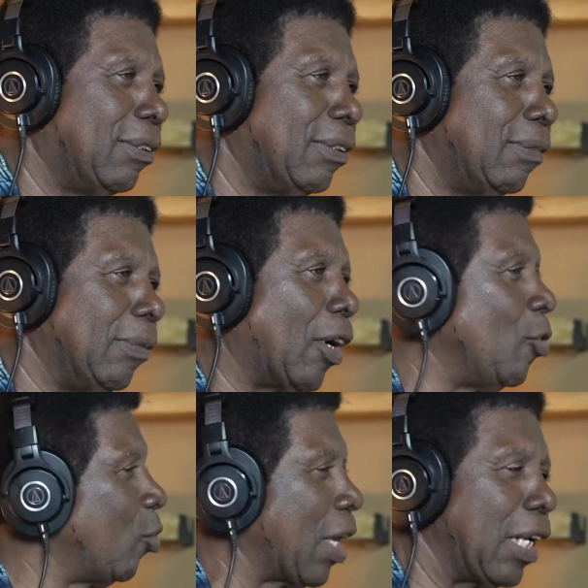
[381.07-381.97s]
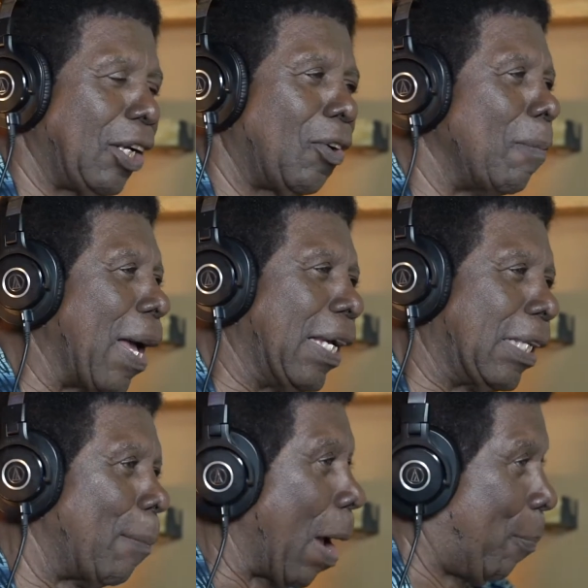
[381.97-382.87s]
because you can't take away my guitar,
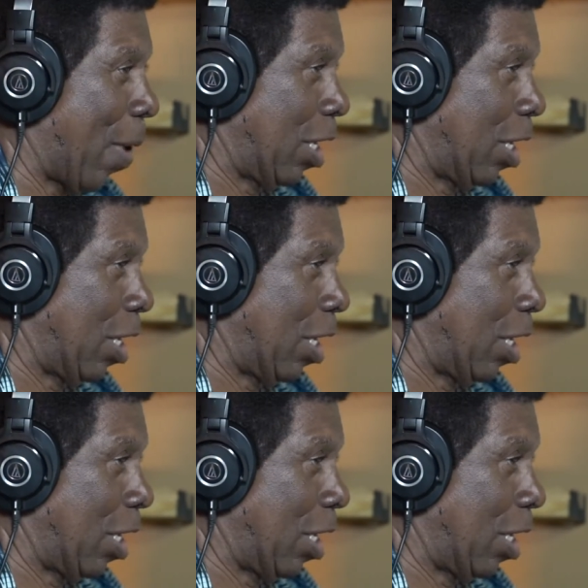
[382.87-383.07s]
my prized